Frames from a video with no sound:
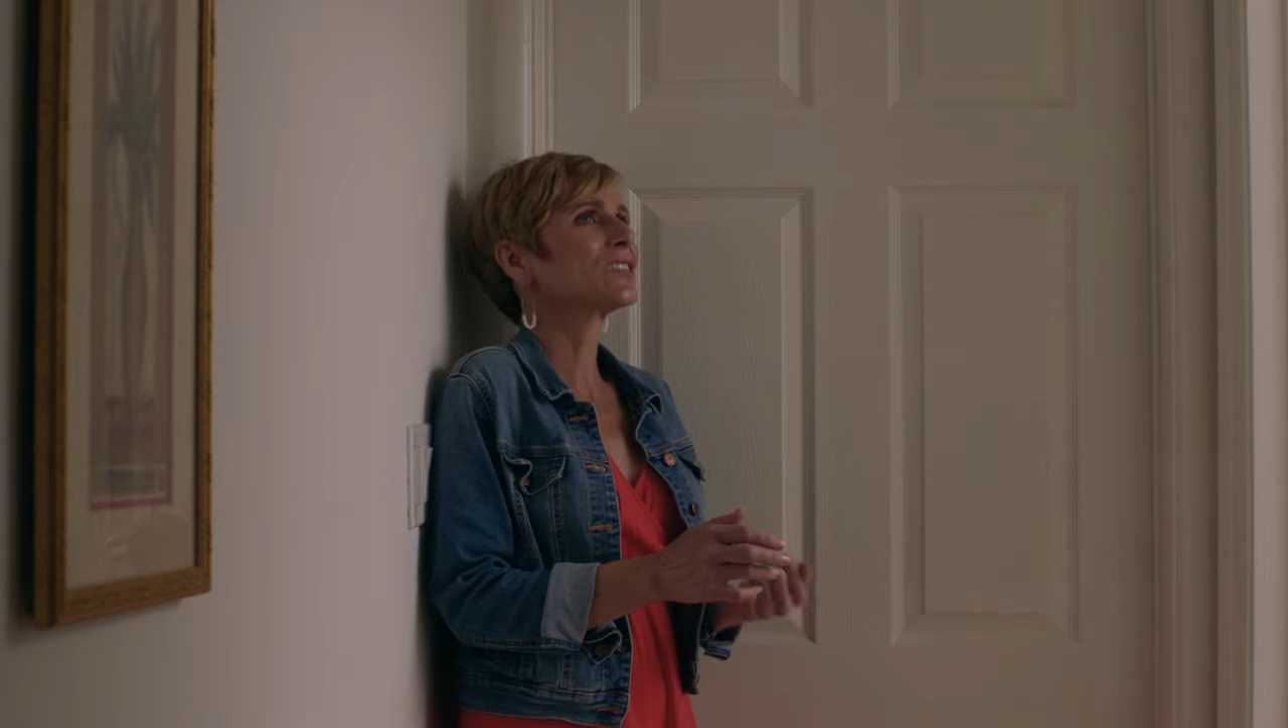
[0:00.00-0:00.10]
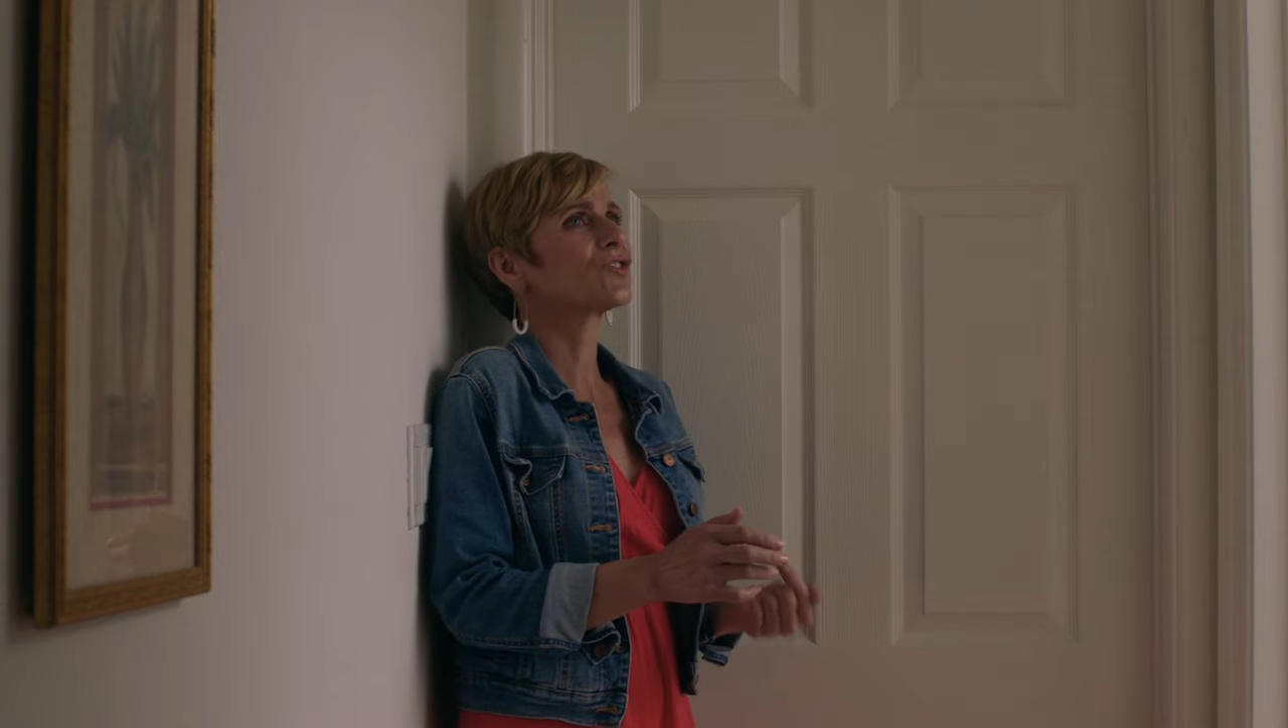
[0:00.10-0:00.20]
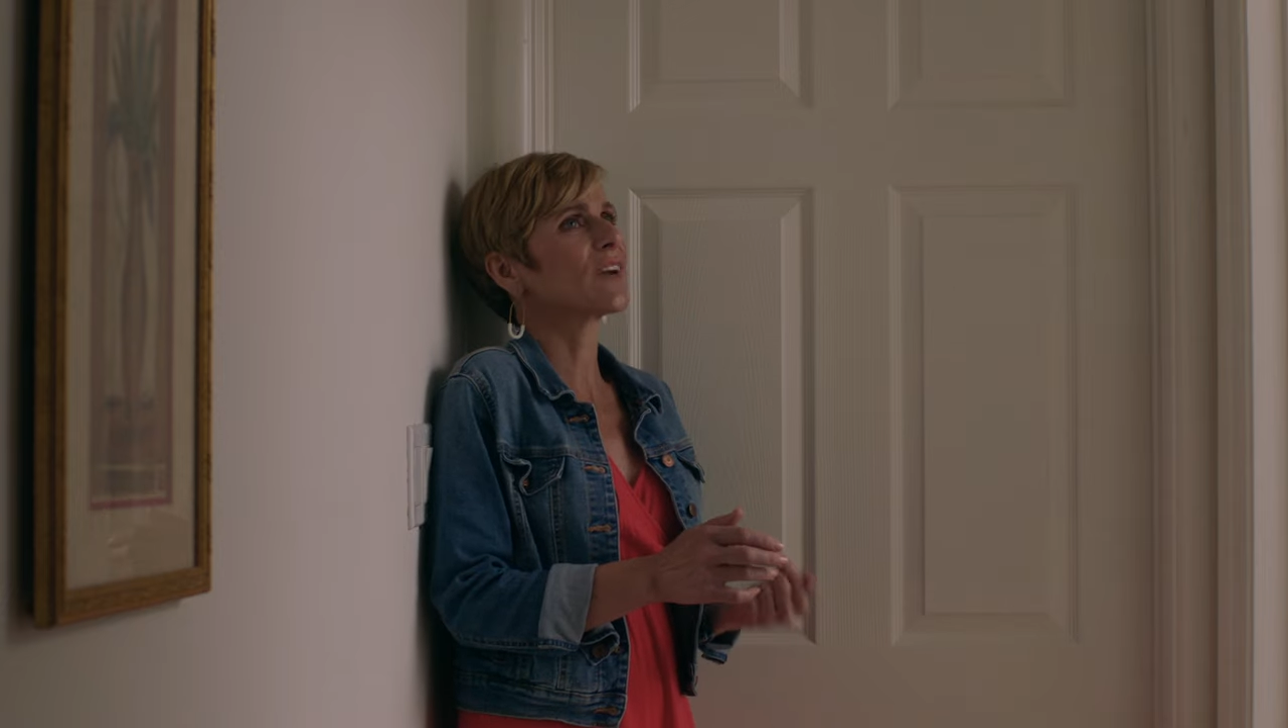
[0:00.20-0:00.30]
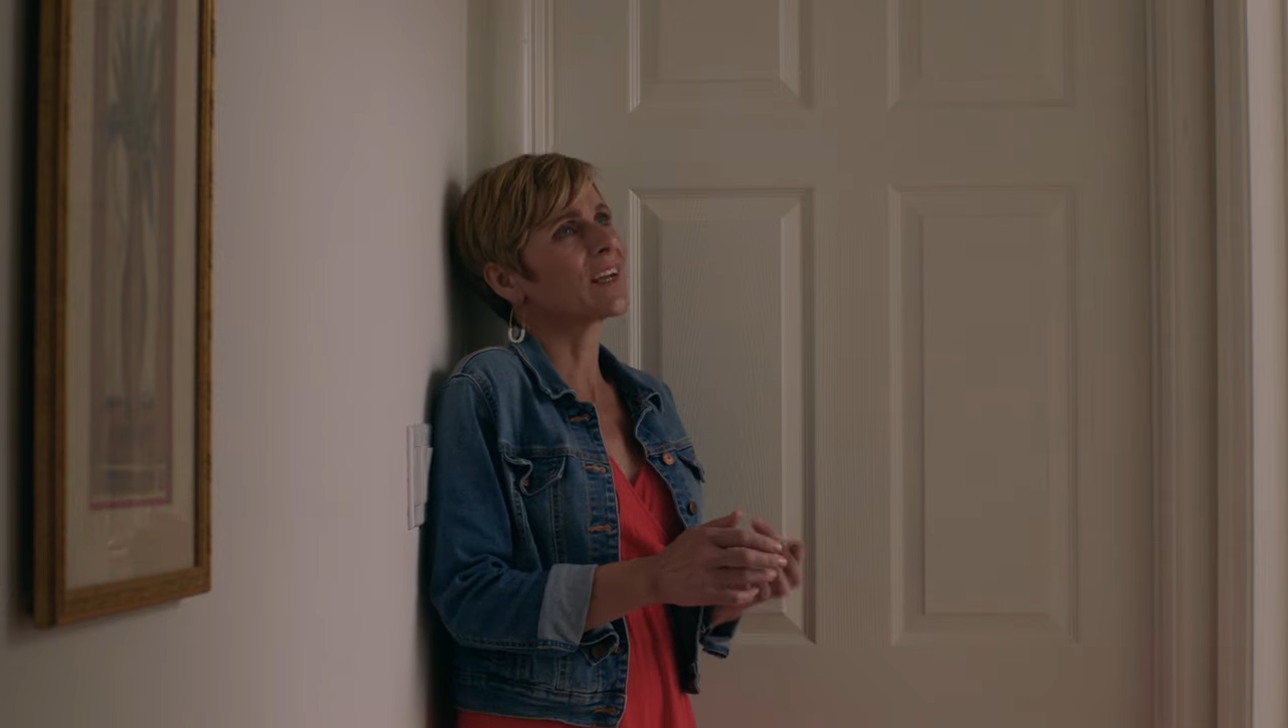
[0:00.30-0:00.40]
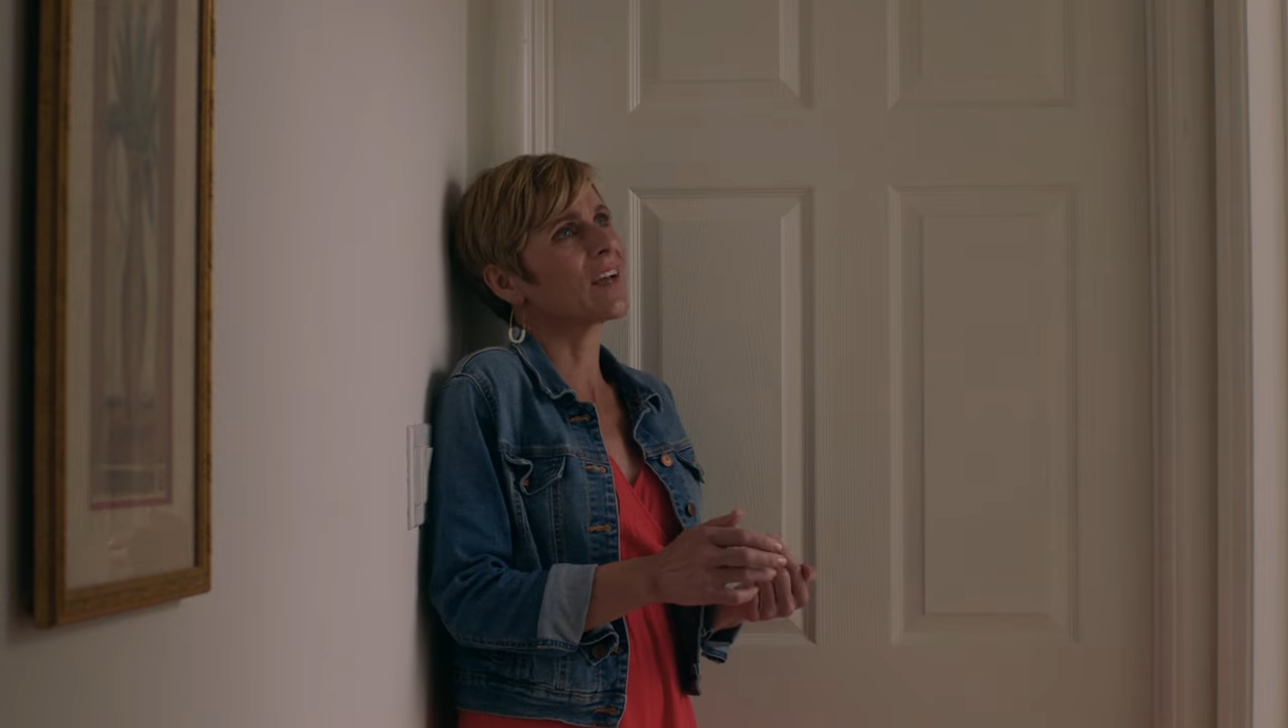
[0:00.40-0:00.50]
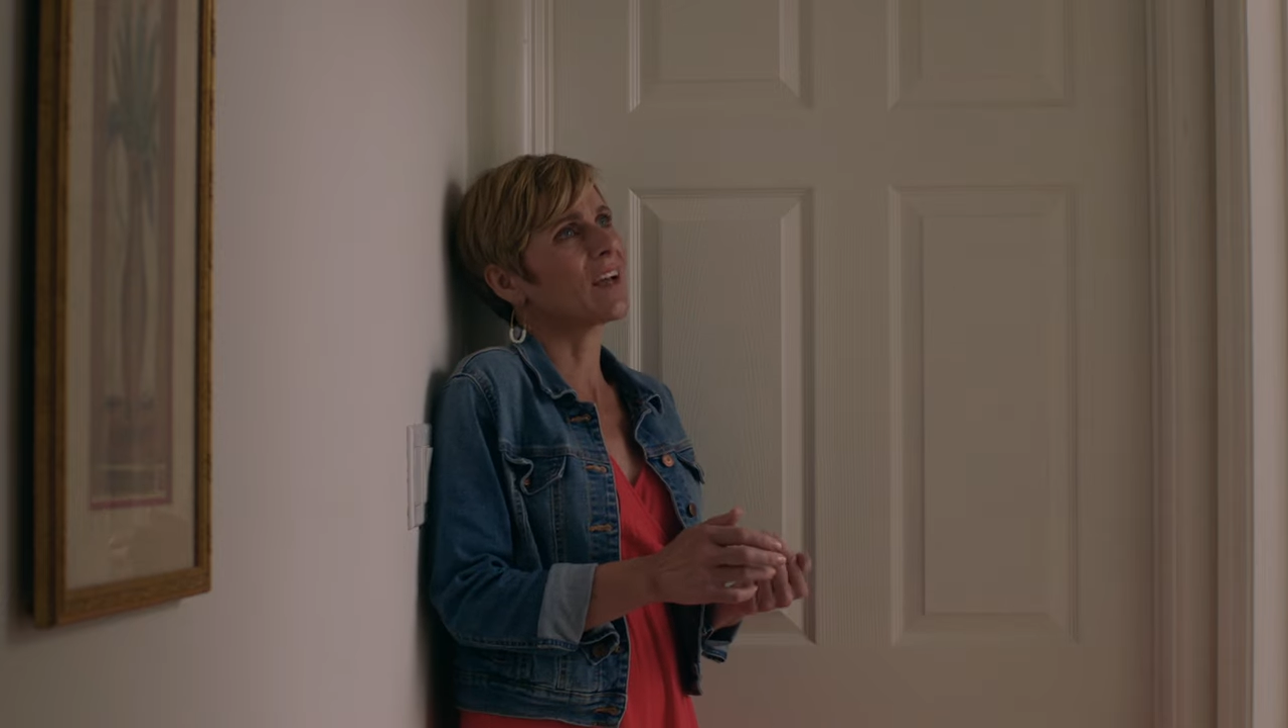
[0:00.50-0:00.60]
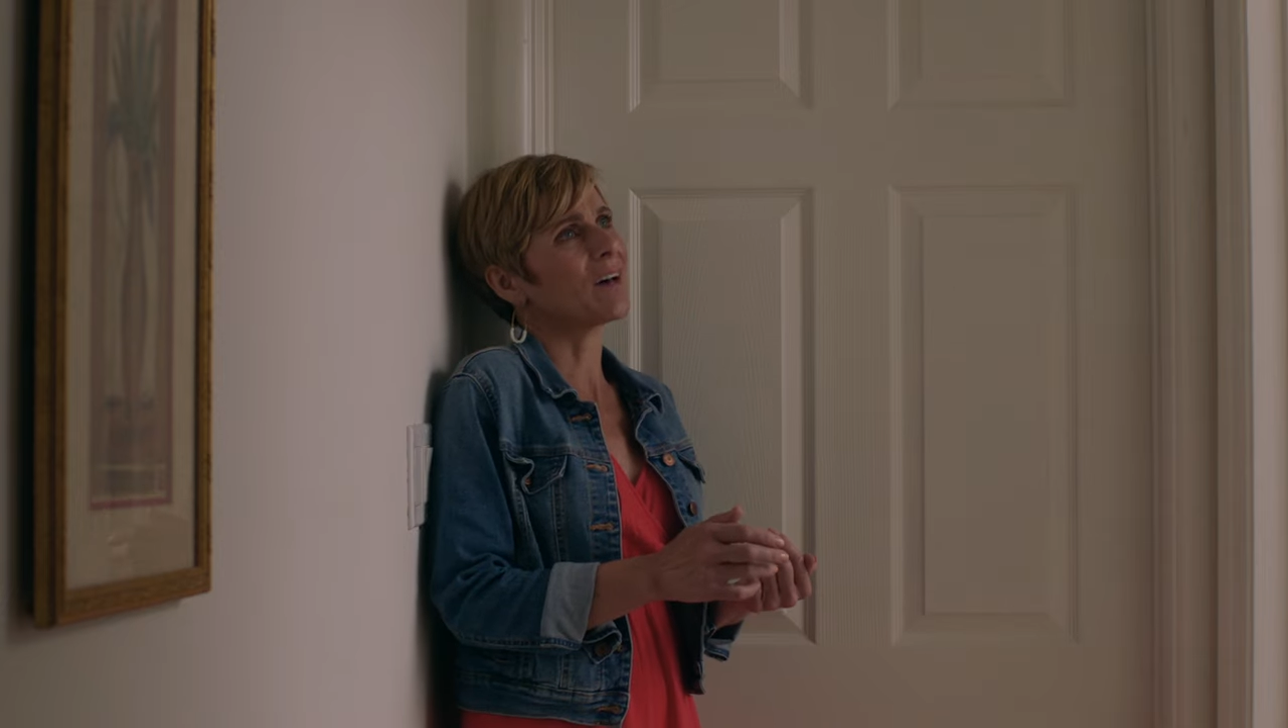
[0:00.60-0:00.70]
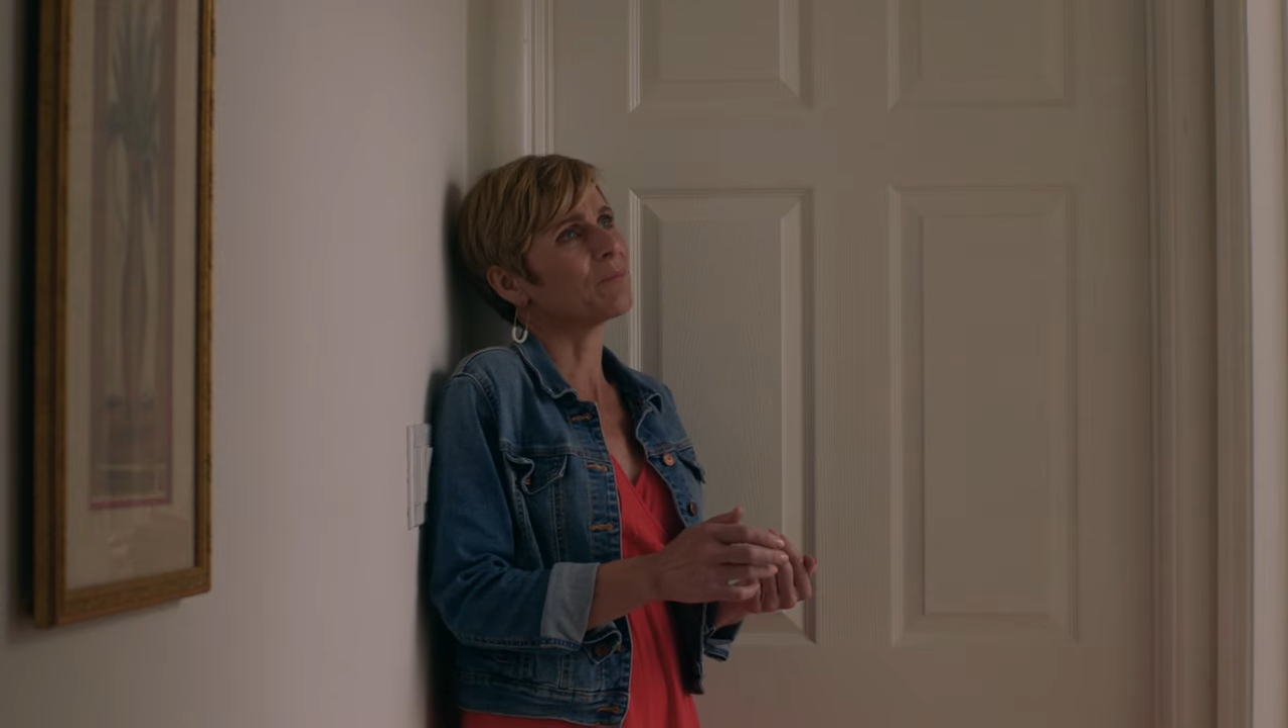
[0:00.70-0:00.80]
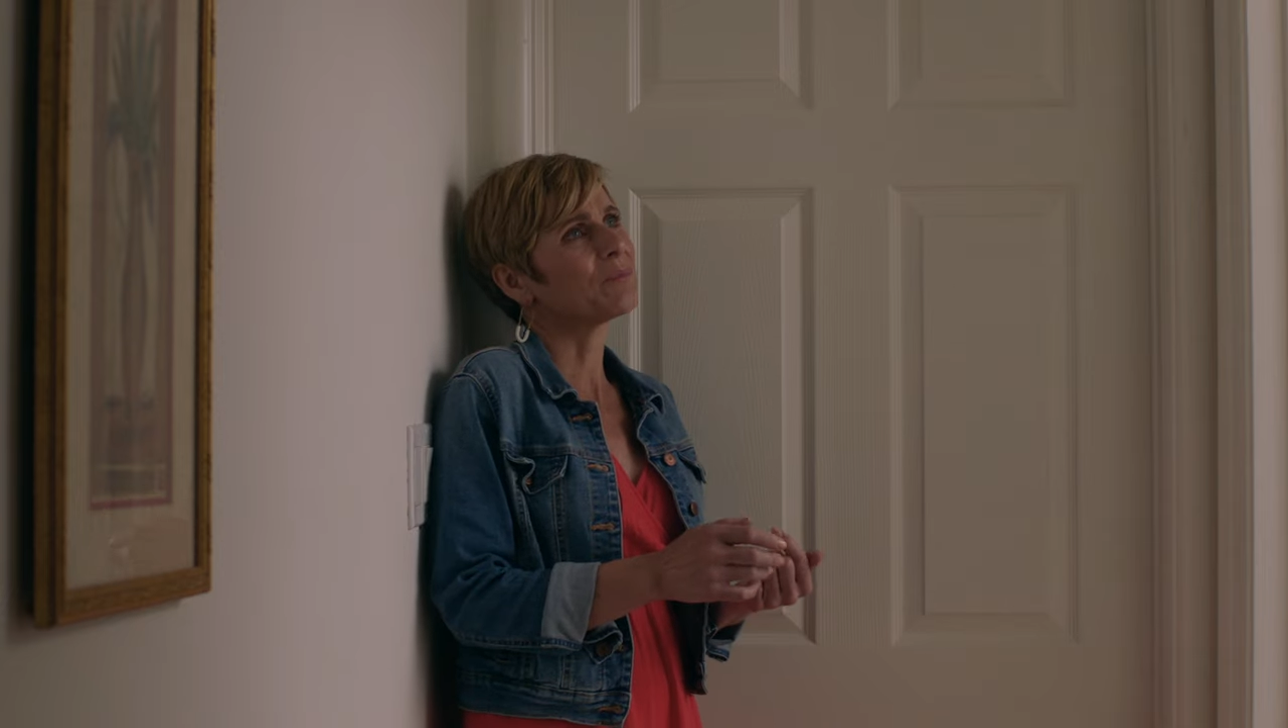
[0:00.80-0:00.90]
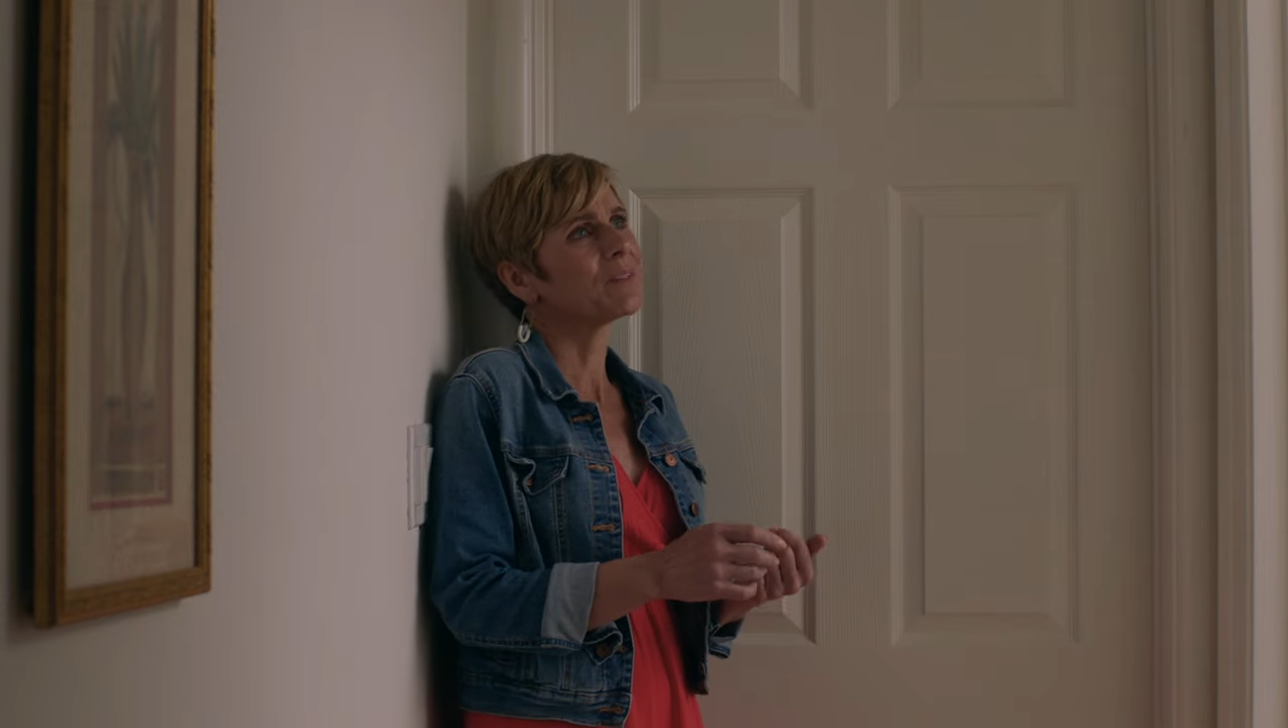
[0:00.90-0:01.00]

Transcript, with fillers: straight up.